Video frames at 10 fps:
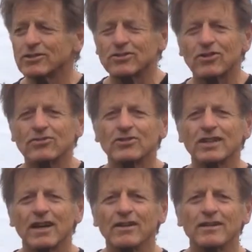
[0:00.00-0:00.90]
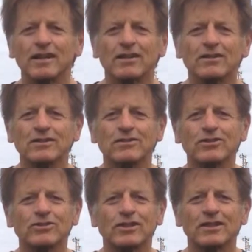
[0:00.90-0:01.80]
just go sit down on that
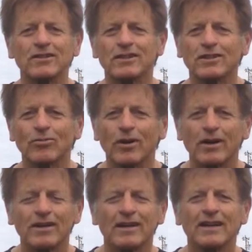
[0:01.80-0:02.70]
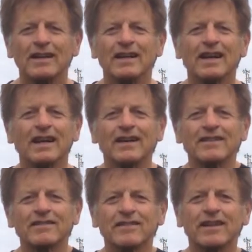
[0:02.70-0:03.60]
cushion and look at the wall,
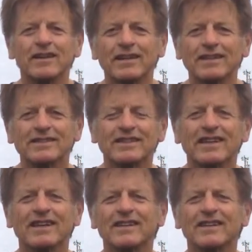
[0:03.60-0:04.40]
and there it is.